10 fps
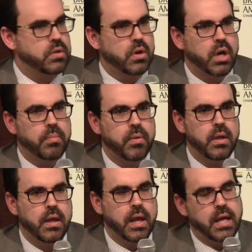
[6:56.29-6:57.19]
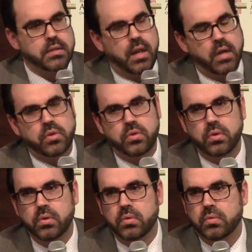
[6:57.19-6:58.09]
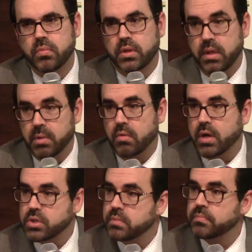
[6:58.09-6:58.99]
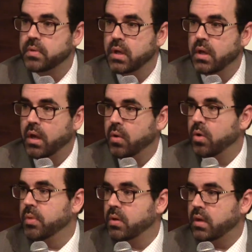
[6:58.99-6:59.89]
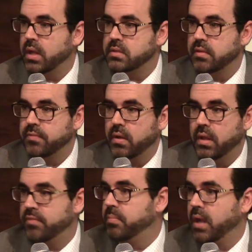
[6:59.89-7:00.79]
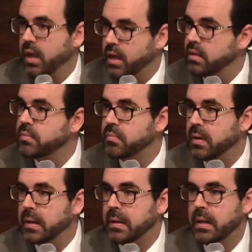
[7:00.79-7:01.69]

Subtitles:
and Europe, it has a lot to do with immigration, a lower middle class that felt left behind, right?